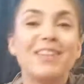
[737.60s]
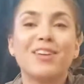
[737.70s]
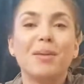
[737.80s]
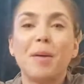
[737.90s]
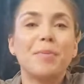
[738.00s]
you
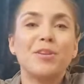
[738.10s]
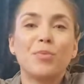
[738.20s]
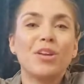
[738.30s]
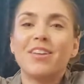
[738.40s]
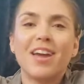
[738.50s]
come up and you
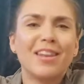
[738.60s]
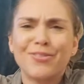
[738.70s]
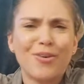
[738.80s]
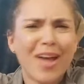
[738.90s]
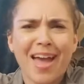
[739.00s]
breathe again and
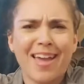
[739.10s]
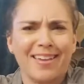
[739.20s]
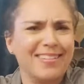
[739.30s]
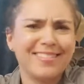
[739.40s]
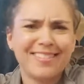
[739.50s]
you're
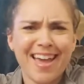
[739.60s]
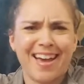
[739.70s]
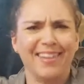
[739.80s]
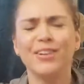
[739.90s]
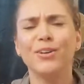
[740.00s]
okay.
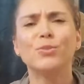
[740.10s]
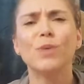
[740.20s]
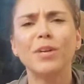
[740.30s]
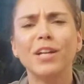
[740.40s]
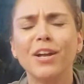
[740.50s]
Yeah. So I
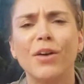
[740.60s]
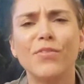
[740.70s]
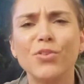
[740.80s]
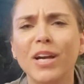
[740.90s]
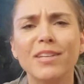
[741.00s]
want to know, have
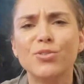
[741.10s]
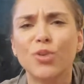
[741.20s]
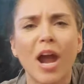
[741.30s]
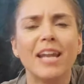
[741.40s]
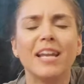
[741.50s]
you guys
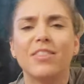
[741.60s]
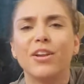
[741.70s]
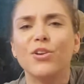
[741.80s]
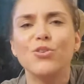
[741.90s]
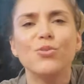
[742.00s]
tried
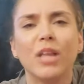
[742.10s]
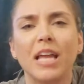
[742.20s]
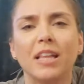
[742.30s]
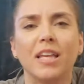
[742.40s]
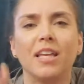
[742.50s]
anything new
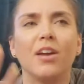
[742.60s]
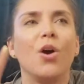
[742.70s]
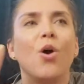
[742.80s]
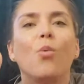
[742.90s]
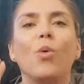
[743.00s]
lately?
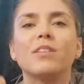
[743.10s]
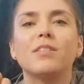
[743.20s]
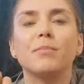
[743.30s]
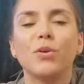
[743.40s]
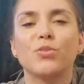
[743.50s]
What's
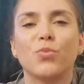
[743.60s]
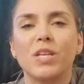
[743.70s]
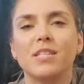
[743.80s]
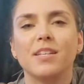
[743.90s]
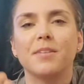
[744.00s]
the most
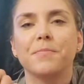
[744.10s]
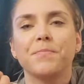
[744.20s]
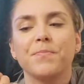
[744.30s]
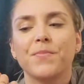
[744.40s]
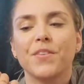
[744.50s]
recent
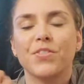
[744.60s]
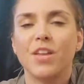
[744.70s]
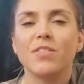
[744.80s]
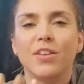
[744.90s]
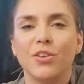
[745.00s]

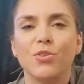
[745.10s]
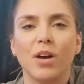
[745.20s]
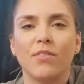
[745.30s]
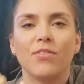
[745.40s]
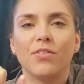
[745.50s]
thing that you
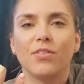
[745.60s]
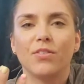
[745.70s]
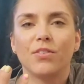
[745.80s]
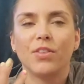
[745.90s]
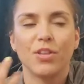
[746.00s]

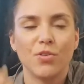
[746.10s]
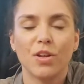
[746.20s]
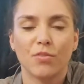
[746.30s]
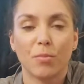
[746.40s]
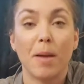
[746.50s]
can
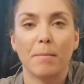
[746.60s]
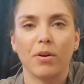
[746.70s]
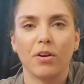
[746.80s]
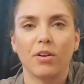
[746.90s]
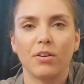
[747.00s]

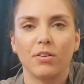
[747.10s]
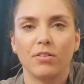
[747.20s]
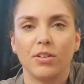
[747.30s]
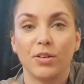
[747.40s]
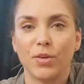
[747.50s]
remember
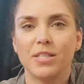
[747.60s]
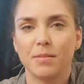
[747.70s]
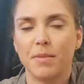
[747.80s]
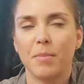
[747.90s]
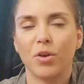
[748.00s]
in recent
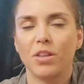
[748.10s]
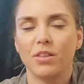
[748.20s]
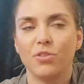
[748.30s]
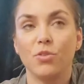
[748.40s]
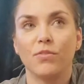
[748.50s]
memory
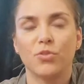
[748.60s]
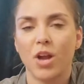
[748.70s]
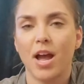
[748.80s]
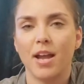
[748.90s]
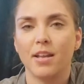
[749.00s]
that you have
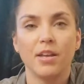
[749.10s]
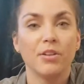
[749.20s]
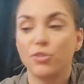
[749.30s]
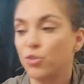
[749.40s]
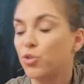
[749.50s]
tried,
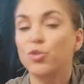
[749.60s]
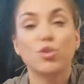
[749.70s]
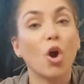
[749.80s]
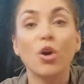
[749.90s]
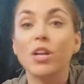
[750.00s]
just
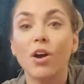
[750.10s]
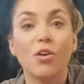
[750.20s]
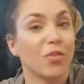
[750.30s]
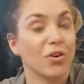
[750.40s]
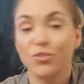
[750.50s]
starting
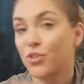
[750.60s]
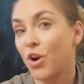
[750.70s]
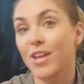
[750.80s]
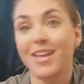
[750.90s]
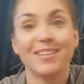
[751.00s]
over,
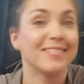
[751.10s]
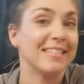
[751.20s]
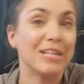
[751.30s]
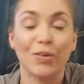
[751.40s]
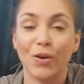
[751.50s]
starting at
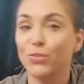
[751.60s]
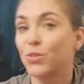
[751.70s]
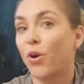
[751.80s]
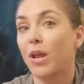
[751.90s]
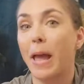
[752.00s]
zero,
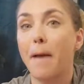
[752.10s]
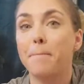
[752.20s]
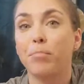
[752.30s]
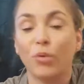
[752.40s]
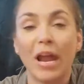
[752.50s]
starting
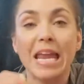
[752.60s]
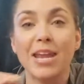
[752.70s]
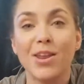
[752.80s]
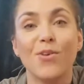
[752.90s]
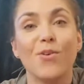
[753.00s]

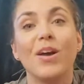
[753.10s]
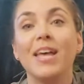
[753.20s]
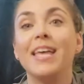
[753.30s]
brand new